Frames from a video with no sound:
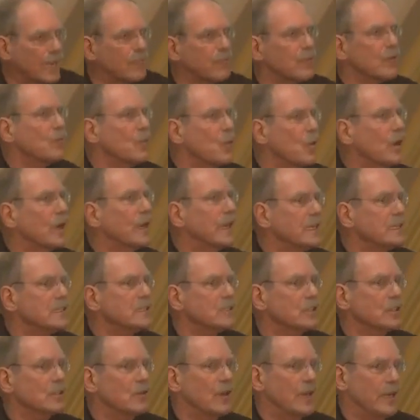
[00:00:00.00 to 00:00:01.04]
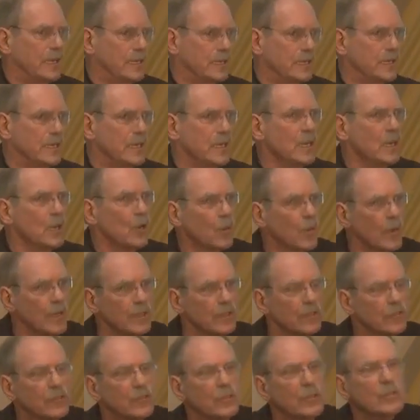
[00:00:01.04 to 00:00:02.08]
ever more integrated, when
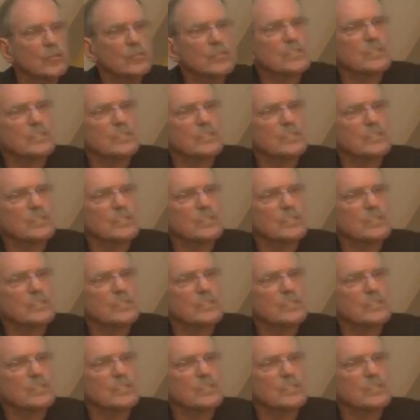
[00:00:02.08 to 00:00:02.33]
this new